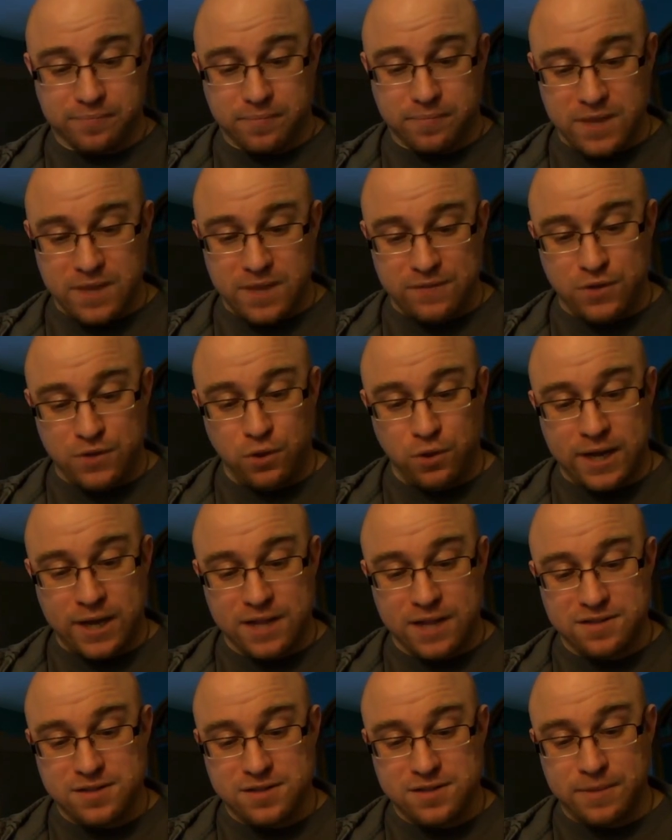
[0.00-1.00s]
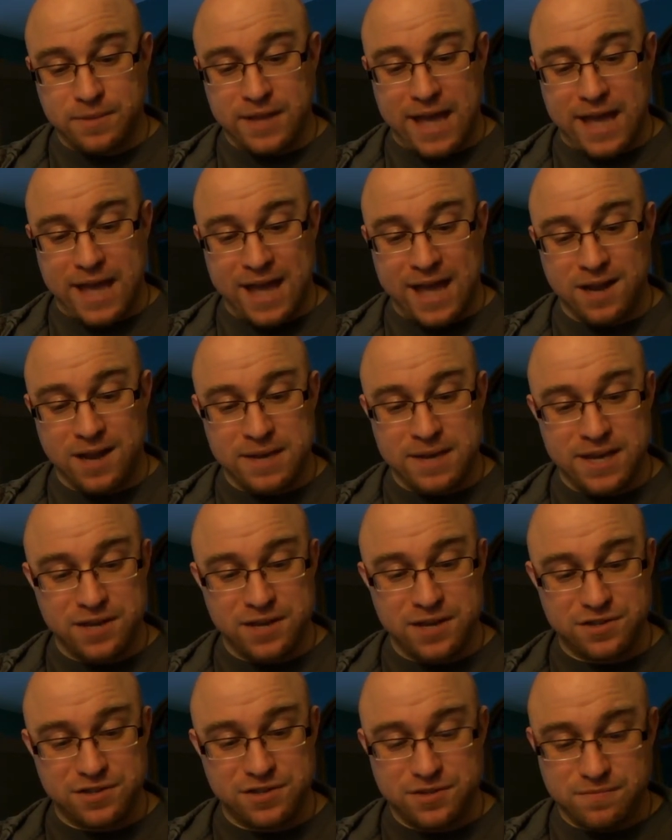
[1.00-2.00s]
If you look at some of the
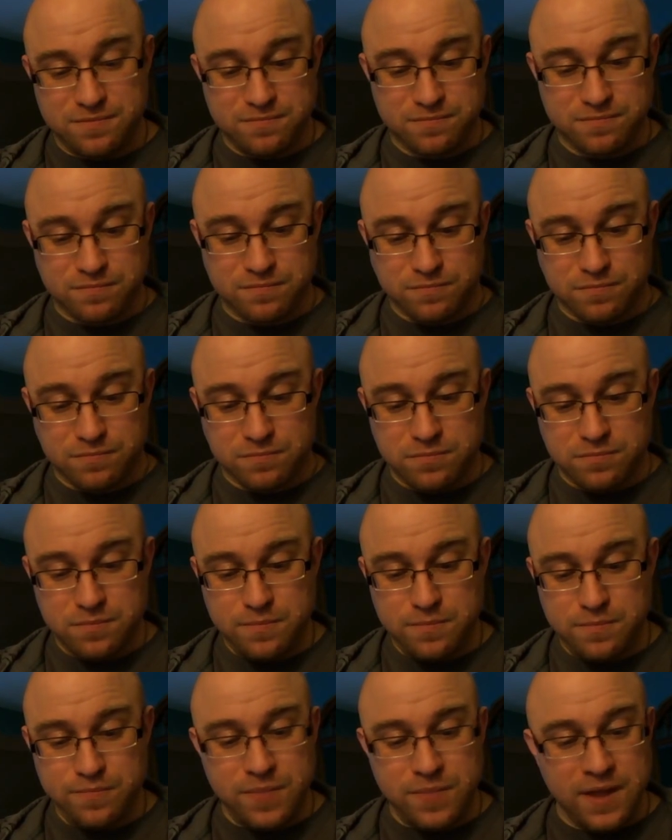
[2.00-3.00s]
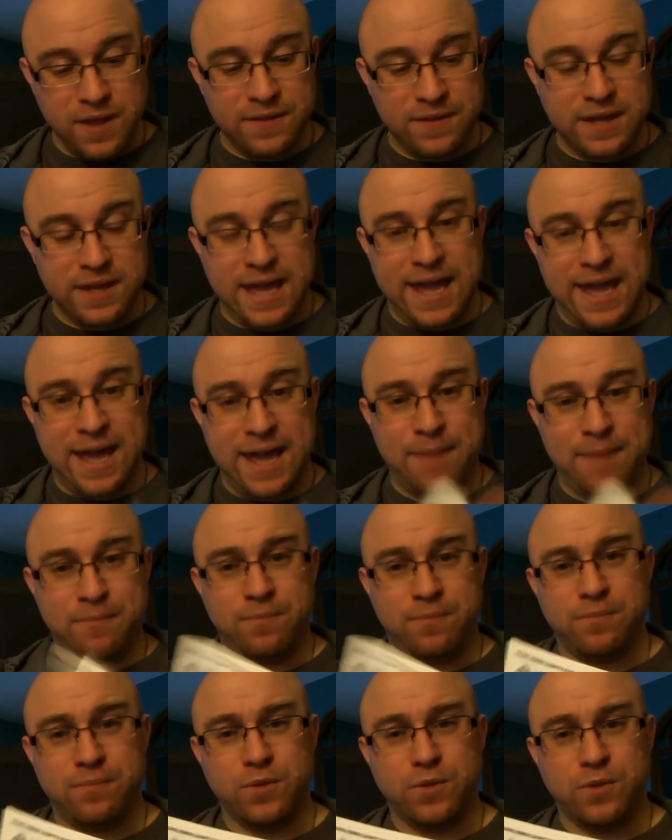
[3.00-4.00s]
enemies in the game,
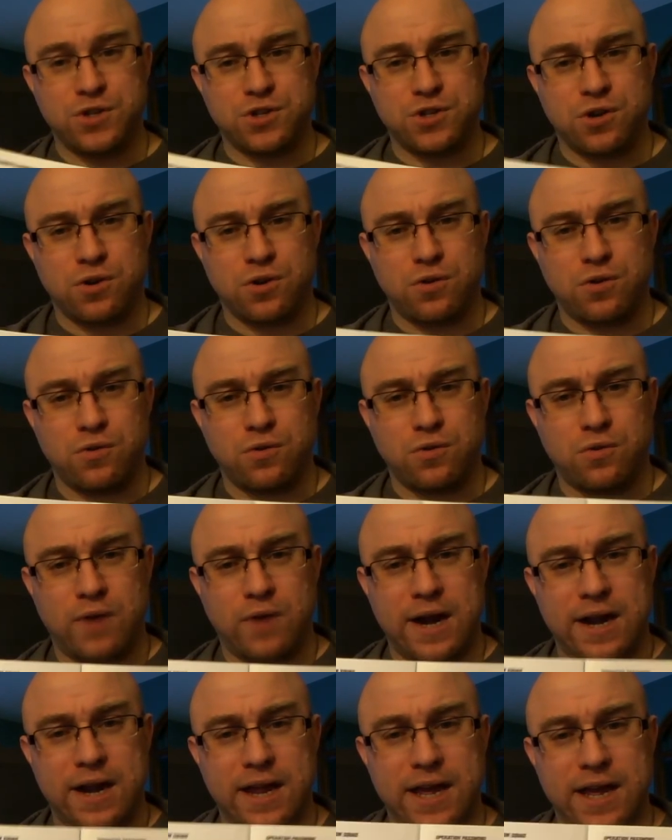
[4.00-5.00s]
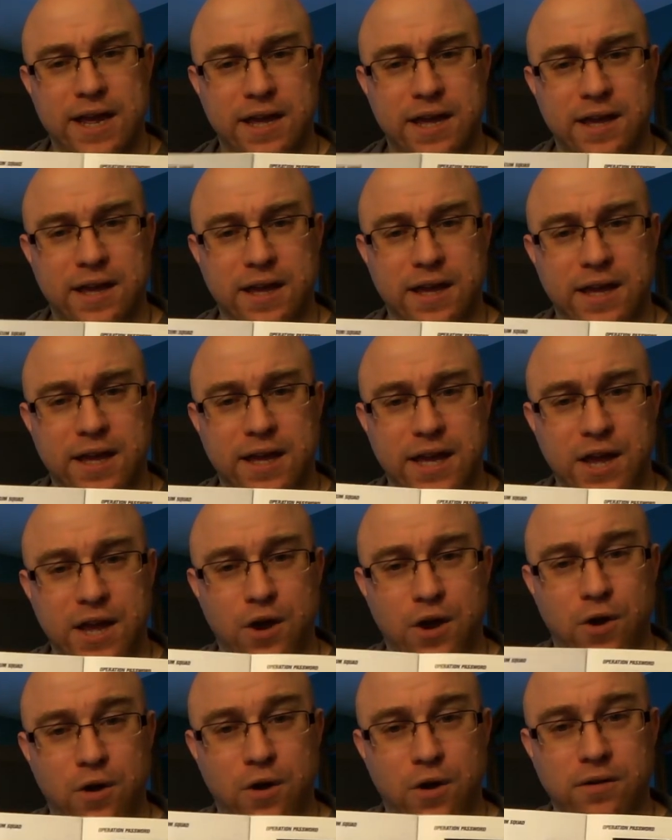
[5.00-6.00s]
which are right
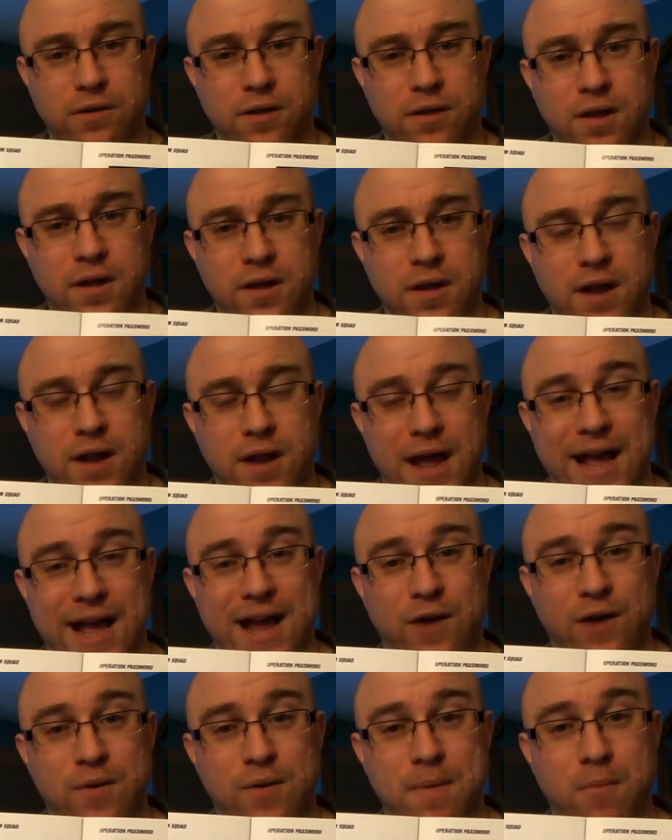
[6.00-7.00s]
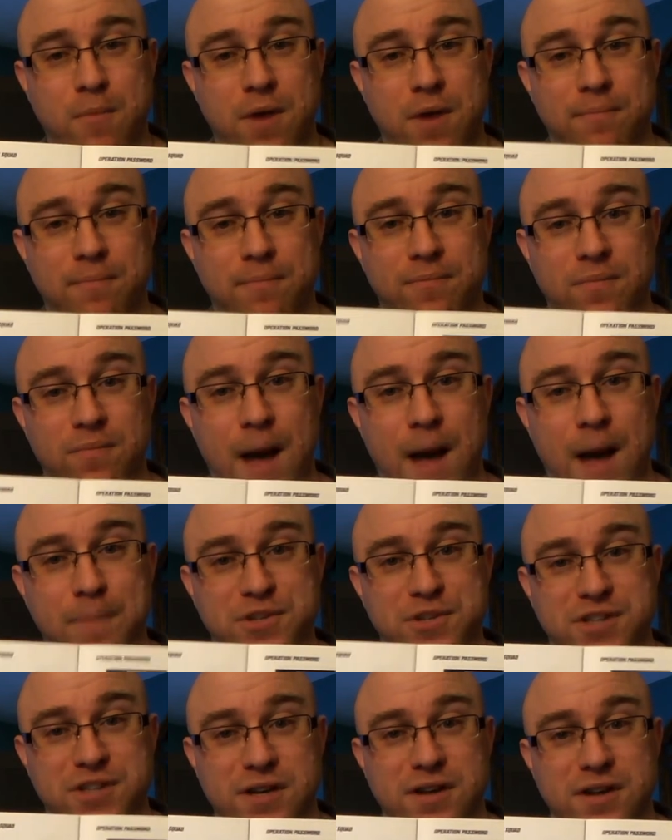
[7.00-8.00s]
here, and I got to remember I'm
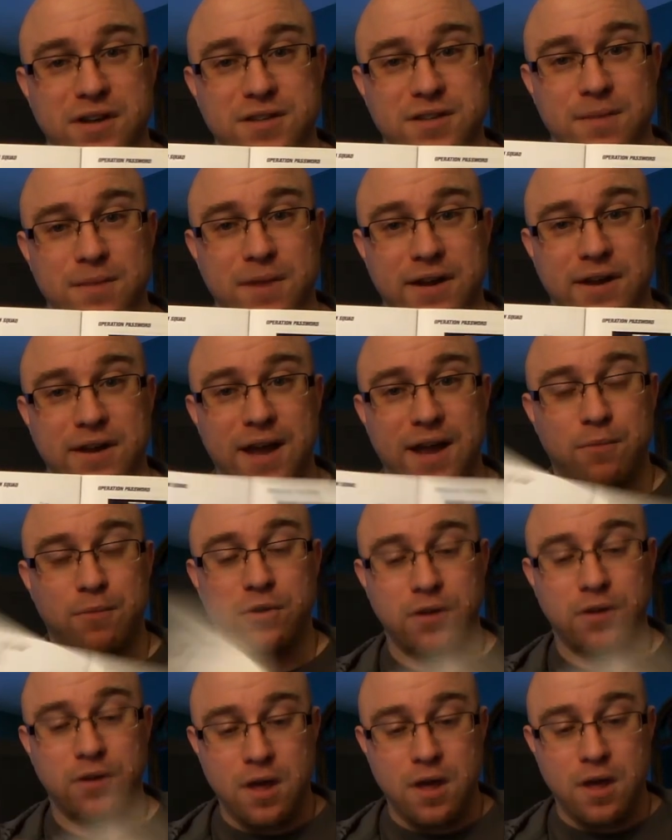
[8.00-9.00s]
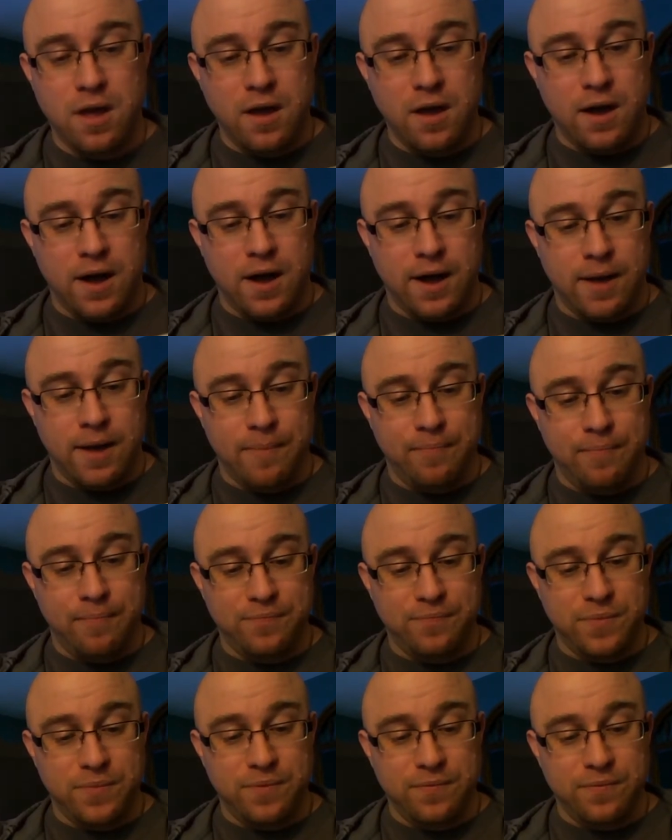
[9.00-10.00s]
opposite because I'm on camera.
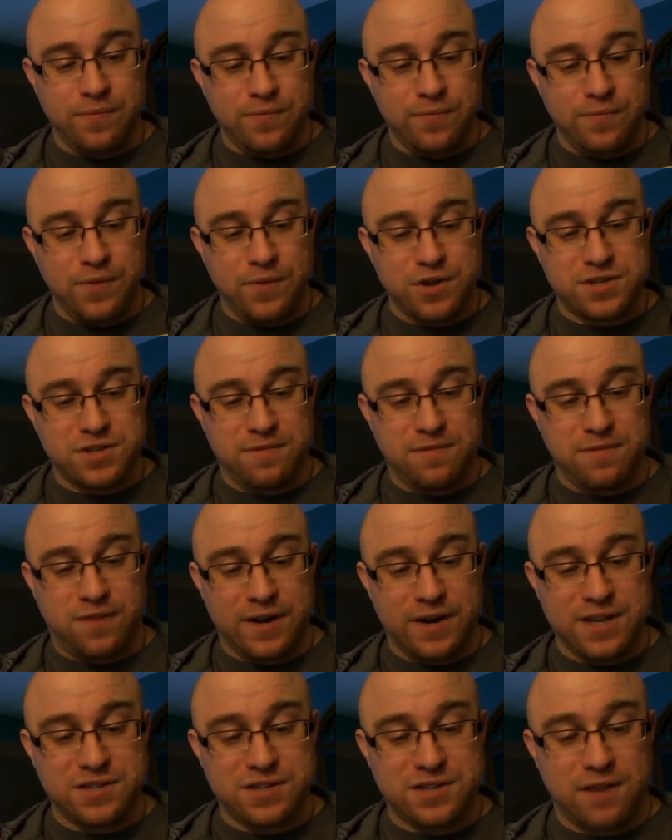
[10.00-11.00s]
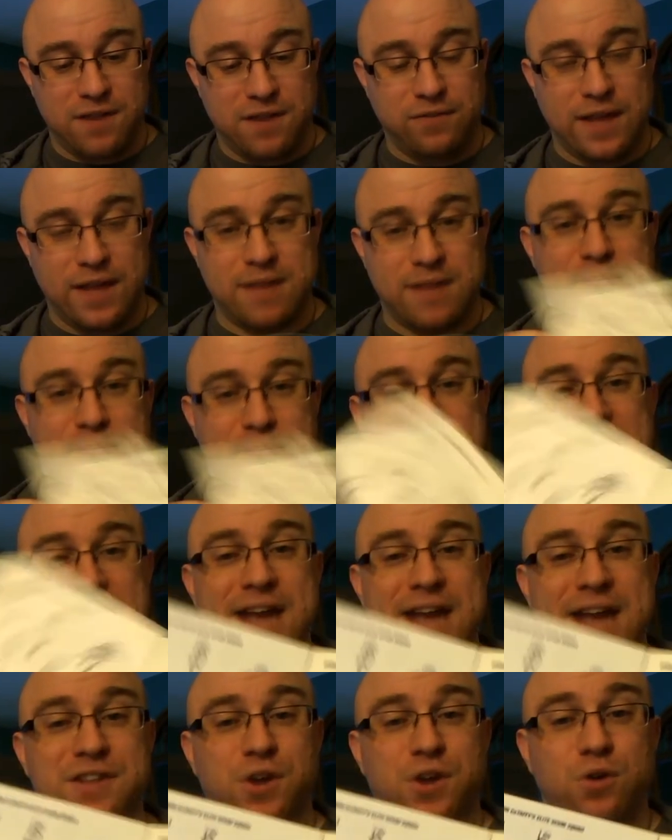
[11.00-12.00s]
There's some funny stuff like
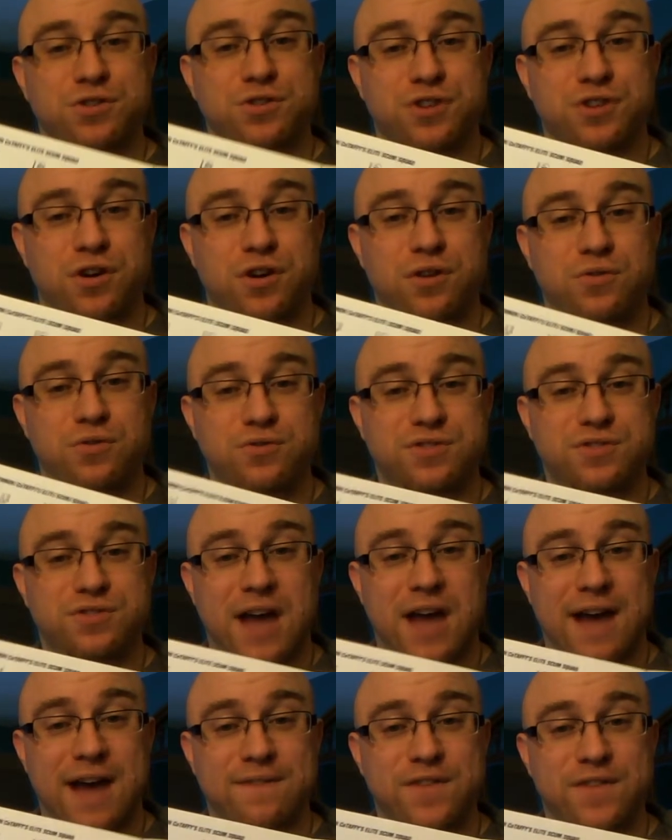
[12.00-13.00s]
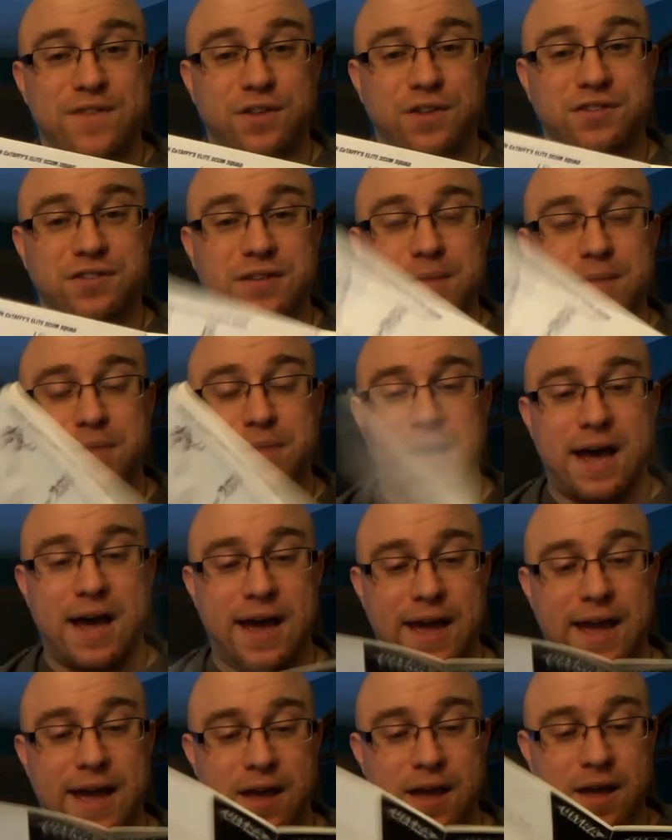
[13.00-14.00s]
B.A. Dozer, who's the I Feel Asleep
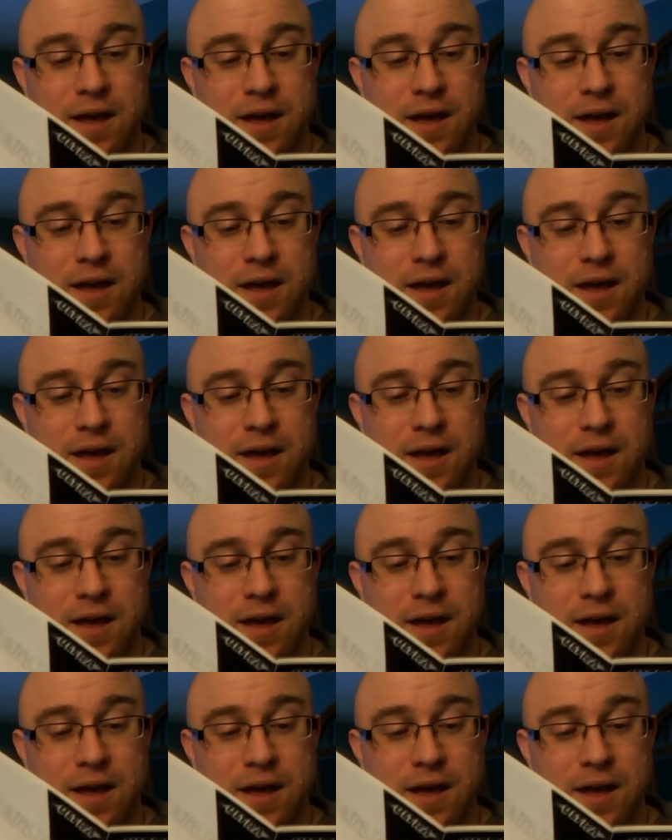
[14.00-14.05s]
guy.